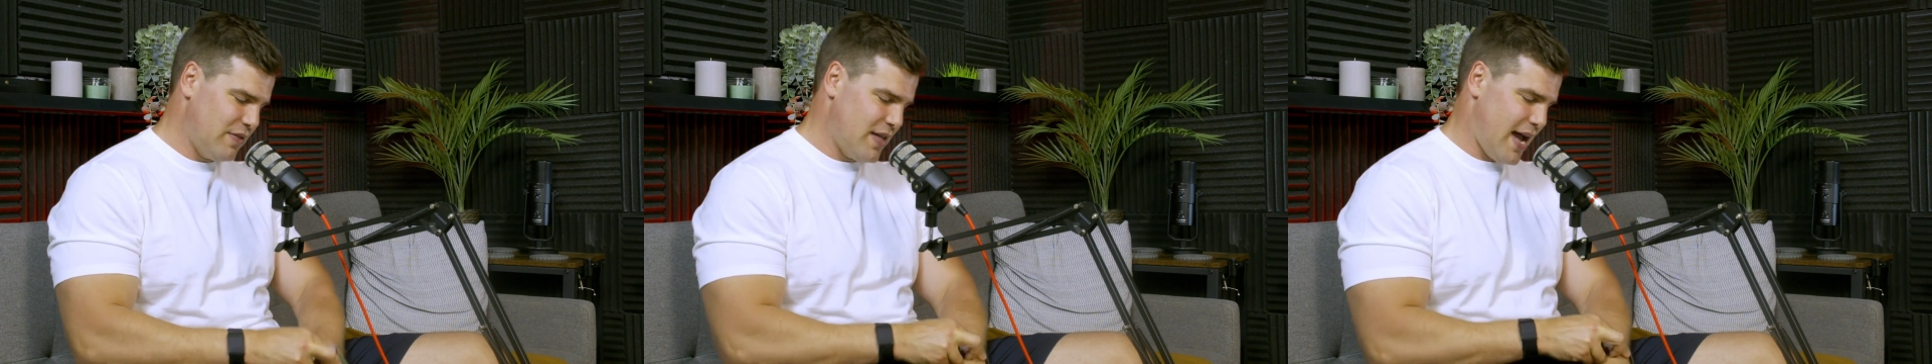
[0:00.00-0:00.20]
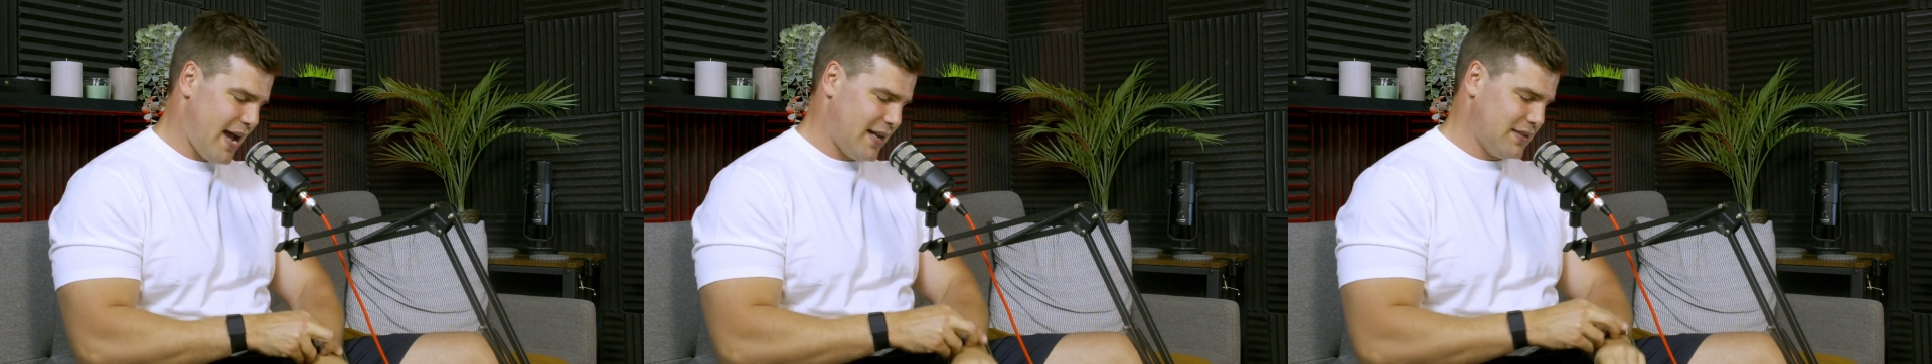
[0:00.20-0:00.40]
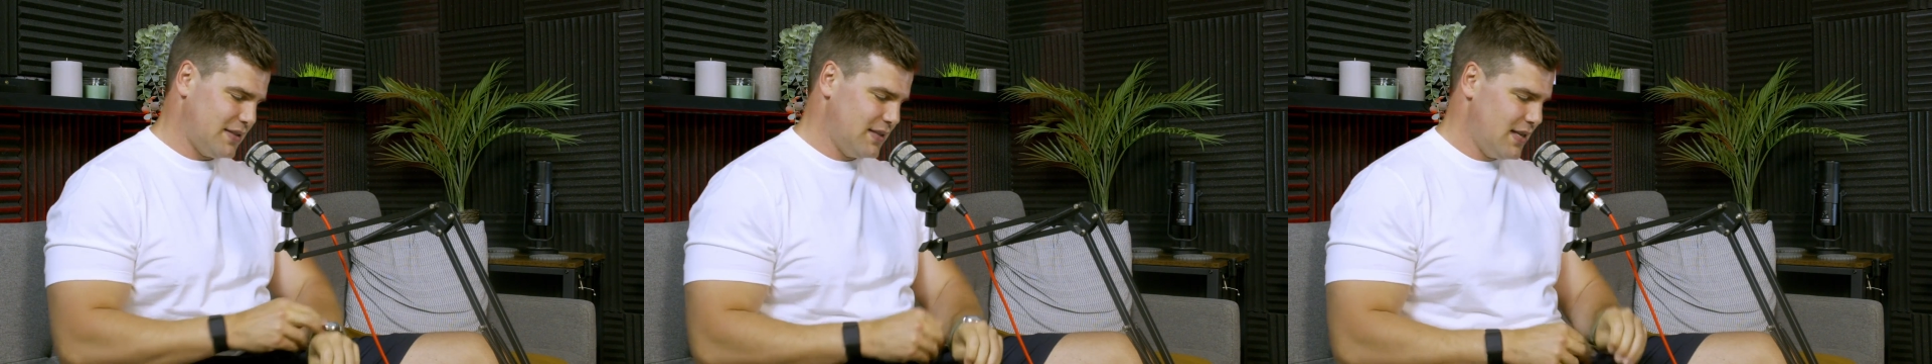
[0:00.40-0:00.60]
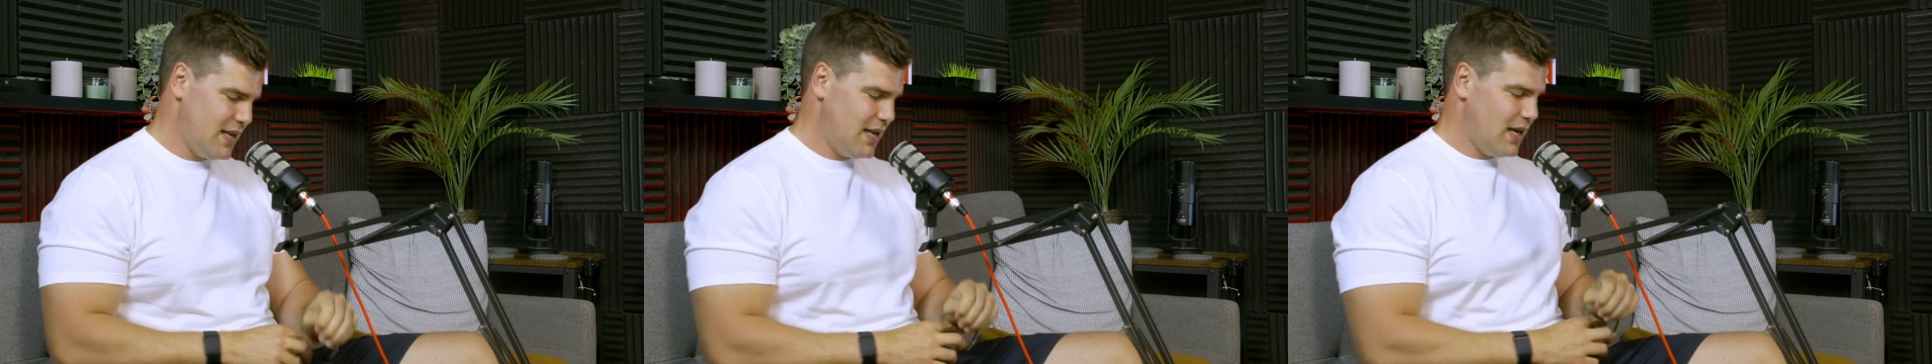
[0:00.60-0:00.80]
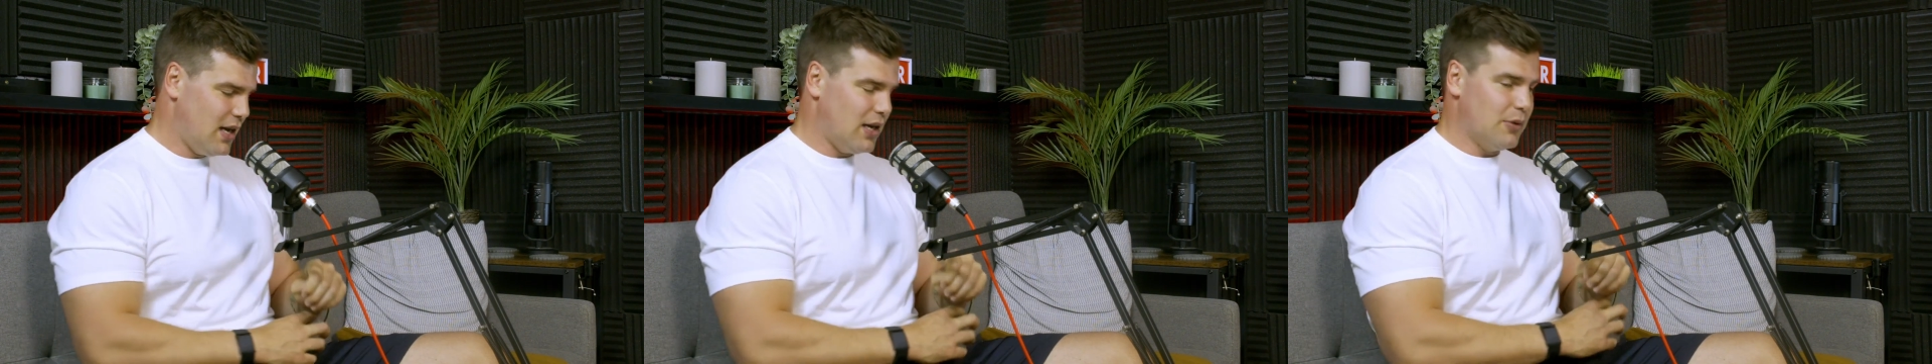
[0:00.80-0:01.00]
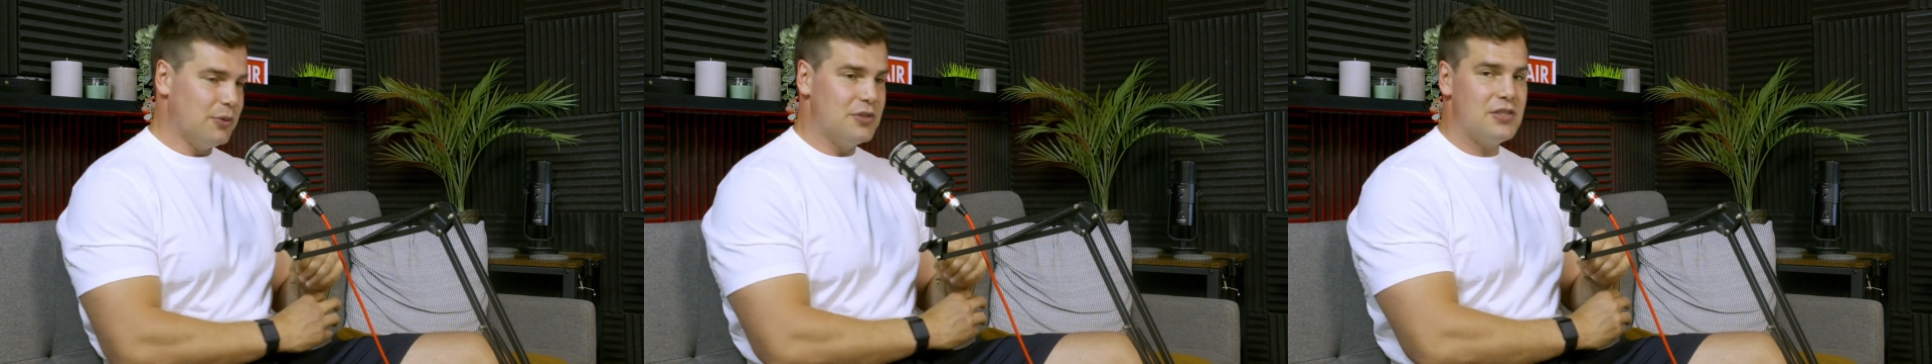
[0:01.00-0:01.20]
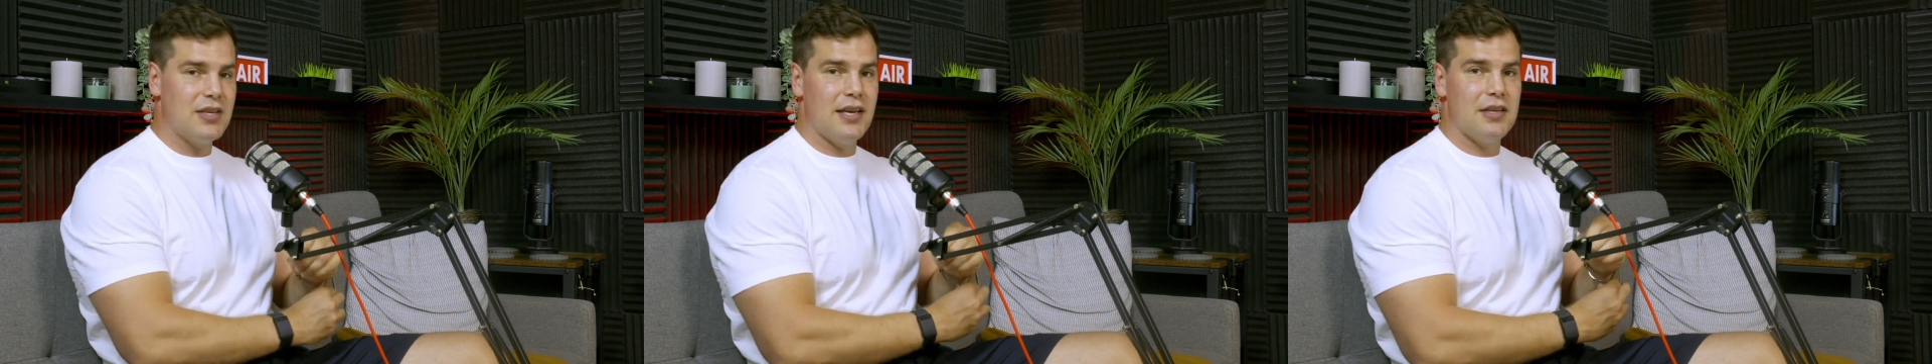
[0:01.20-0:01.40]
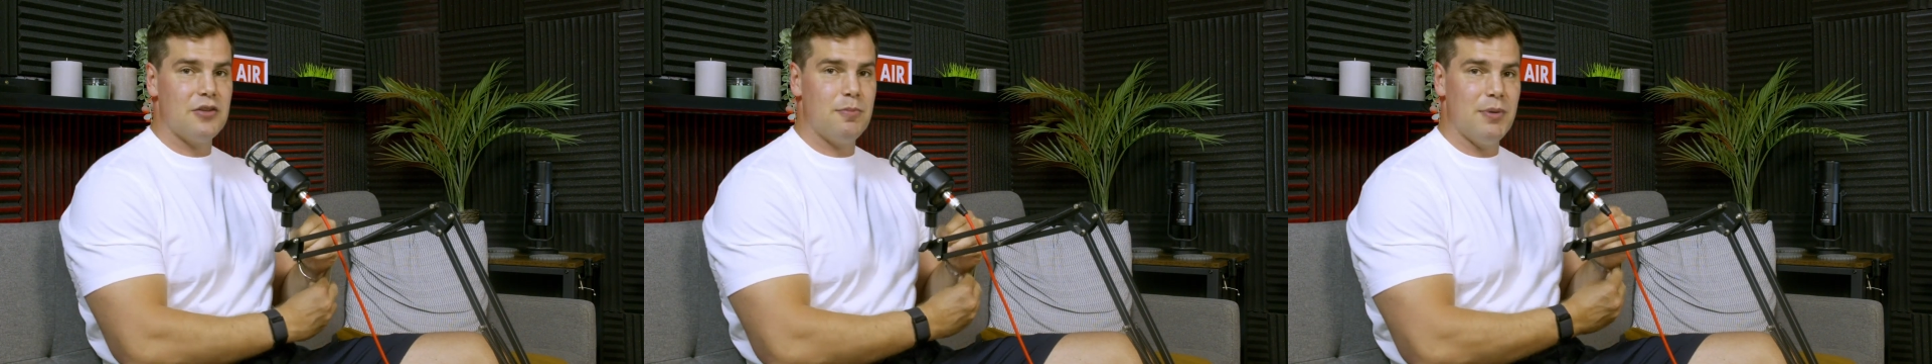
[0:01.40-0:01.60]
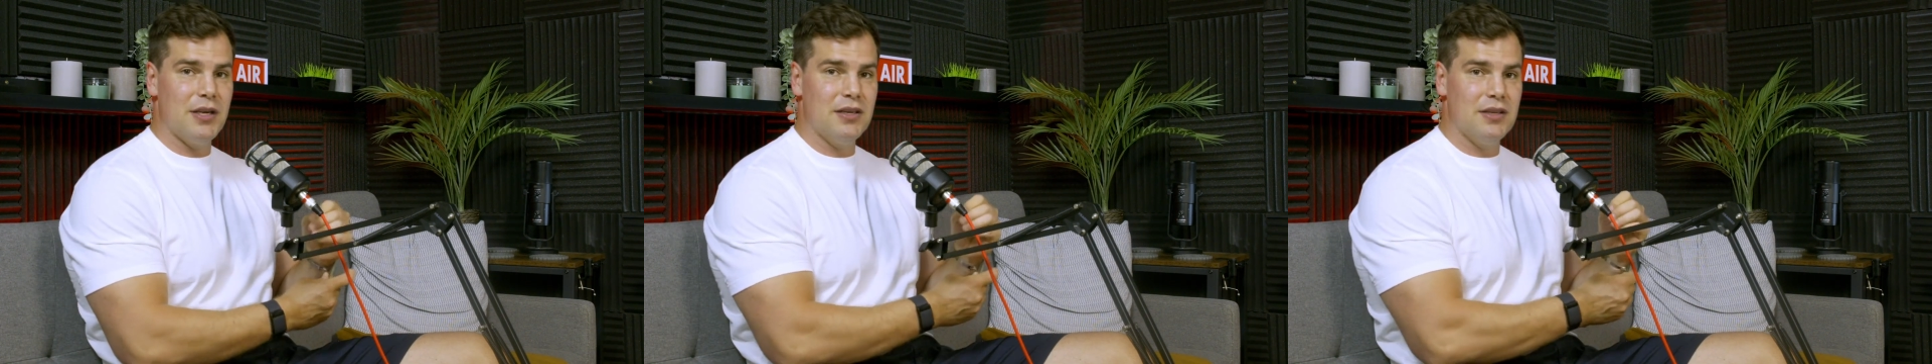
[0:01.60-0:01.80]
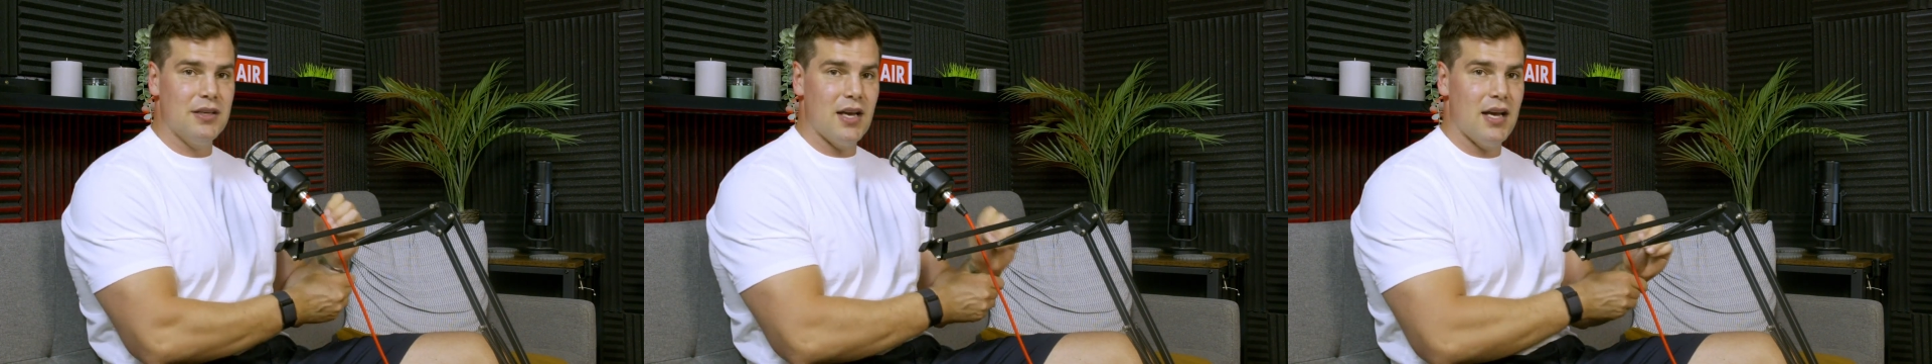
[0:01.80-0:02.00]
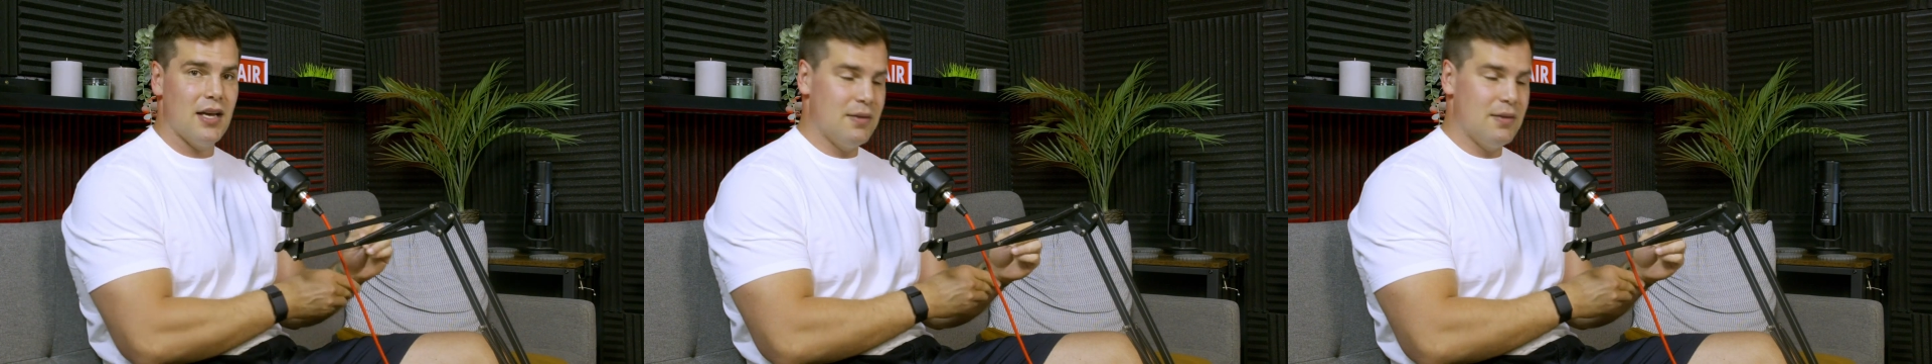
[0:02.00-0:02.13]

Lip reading: that, I would say it's been